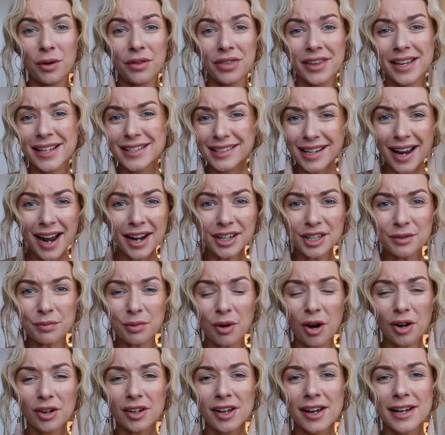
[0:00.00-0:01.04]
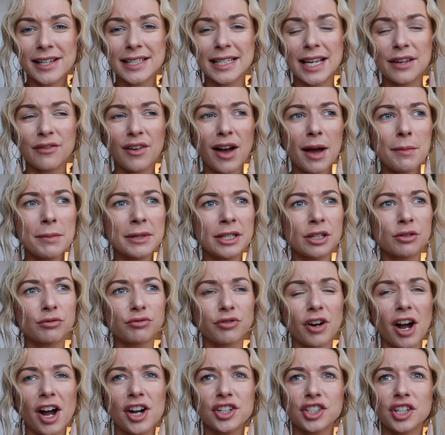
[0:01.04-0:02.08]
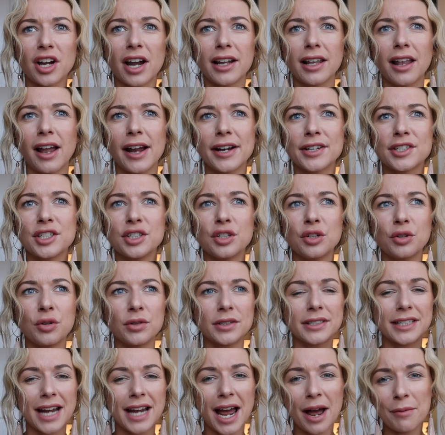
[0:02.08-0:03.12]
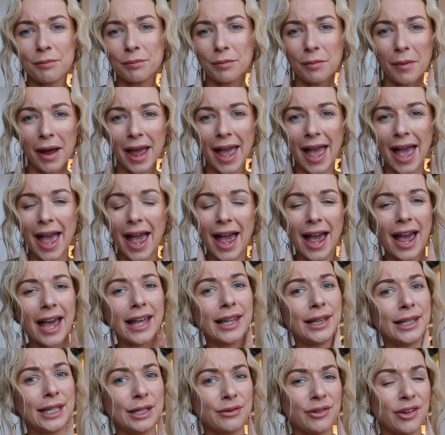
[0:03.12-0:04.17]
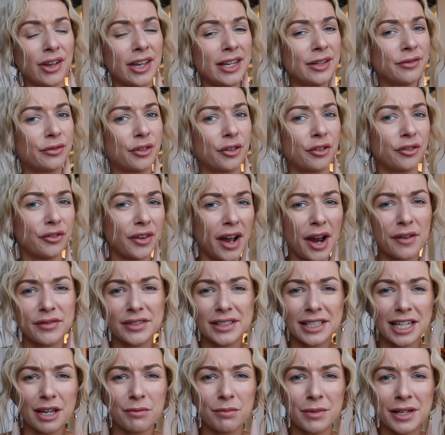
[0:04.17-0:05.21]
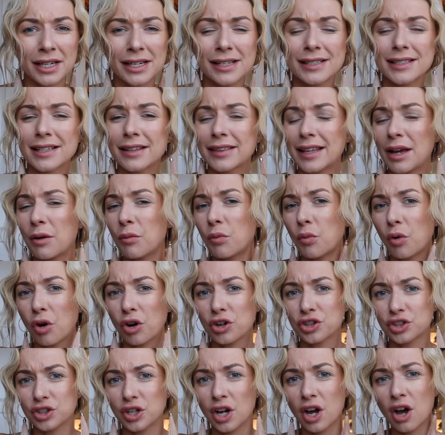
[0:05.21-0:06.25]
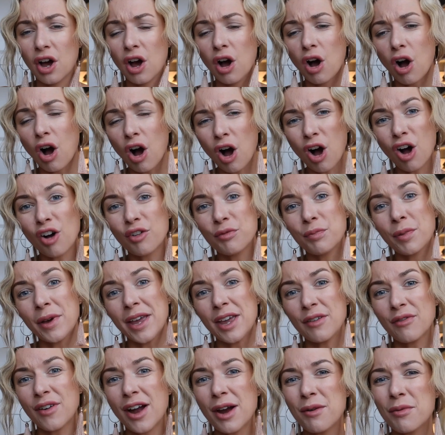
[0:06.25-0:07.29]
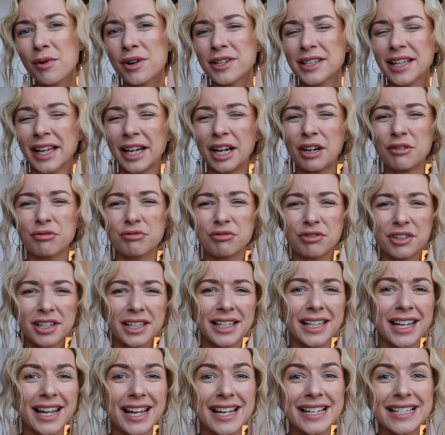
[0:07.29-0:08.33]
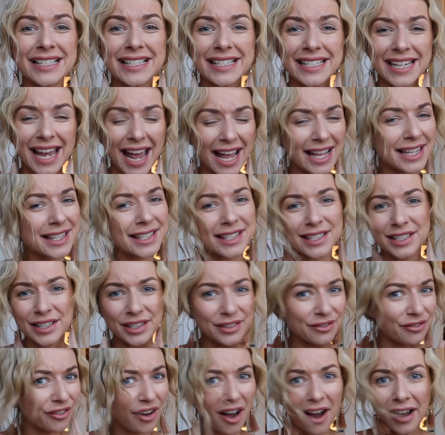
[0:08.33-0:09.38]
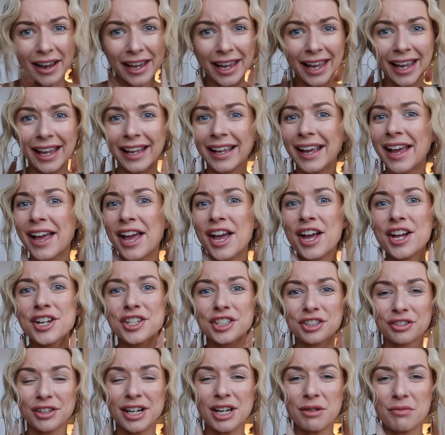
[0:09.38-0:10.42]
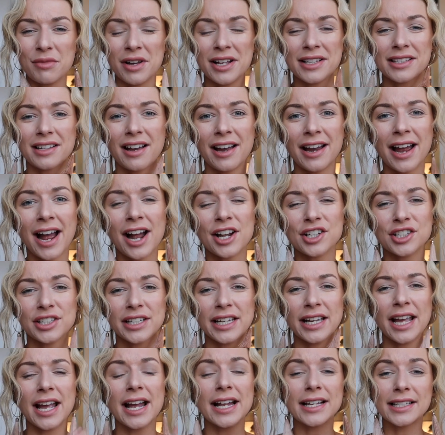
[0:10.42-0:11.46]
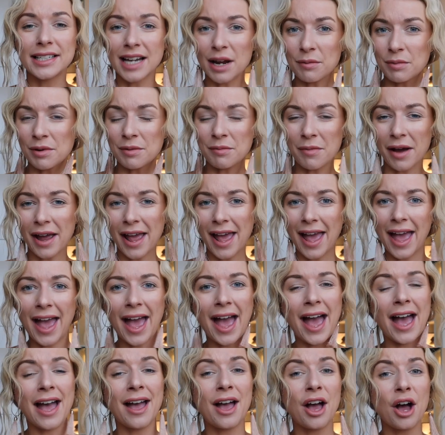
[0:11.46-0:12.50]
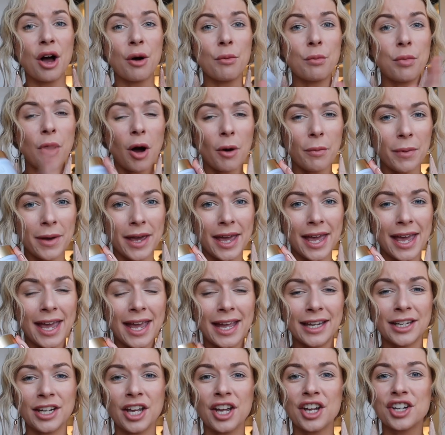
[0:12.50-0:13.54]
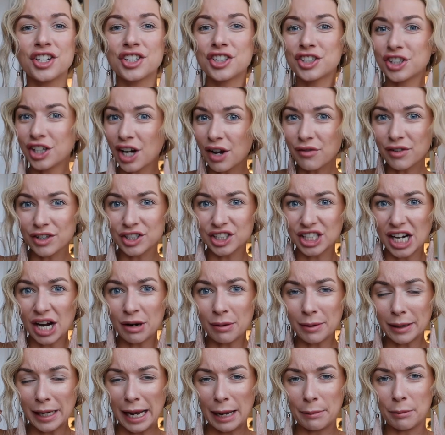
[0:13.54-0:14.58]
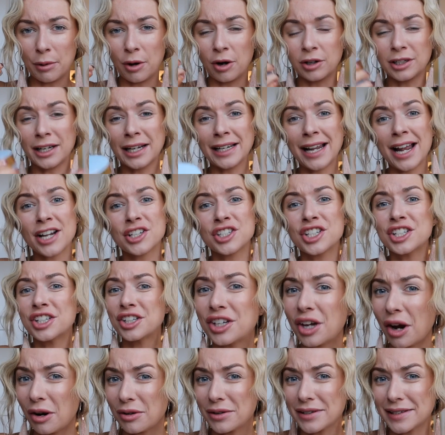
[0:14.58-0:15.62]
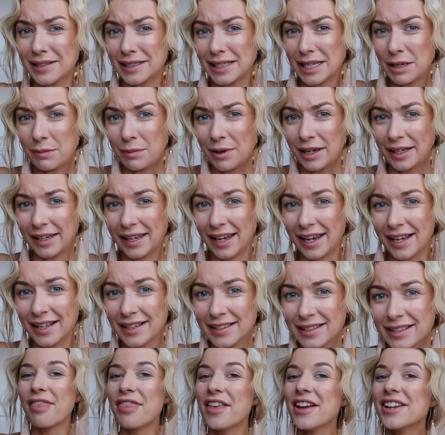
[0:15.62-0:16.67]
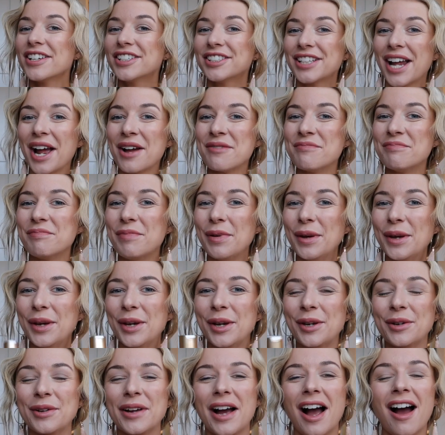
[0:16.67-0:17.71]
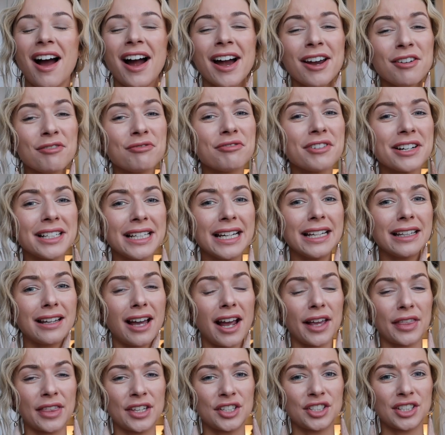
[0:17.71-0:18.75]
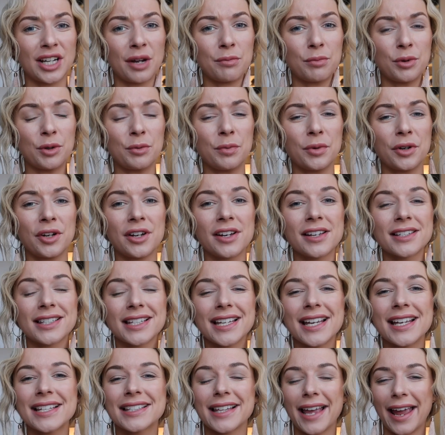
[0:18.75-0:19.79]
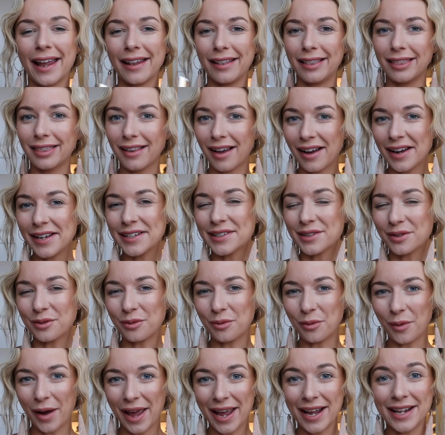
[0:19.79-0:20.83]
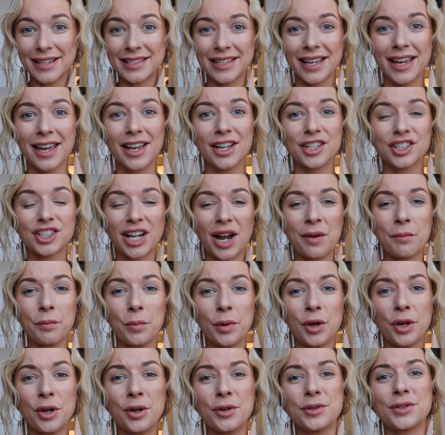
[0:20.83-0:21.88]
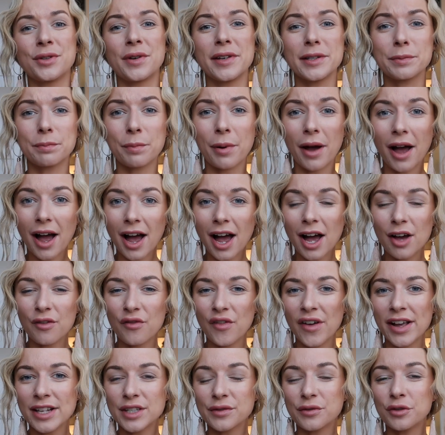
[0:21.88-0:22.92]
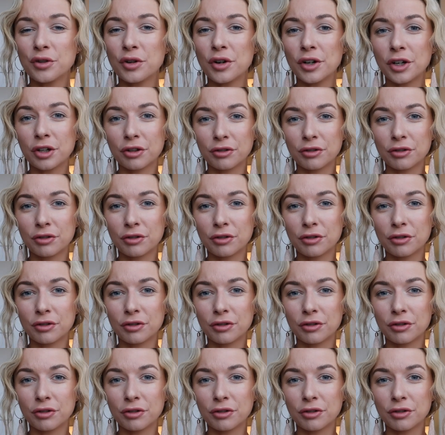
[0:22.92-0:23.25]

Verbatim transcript: With these kind of products, if I'm in a rush, I like to damp my hair and leave it in for five to ten minutes and then wash off. But if I want like a really intensifying treatment, I actually dampen my hair, pop it in, shove a shower cap on, and actually go to sleep in it. The shampoo, I really like this shampoo because it's a lightweight shampoo, so it's perfect for a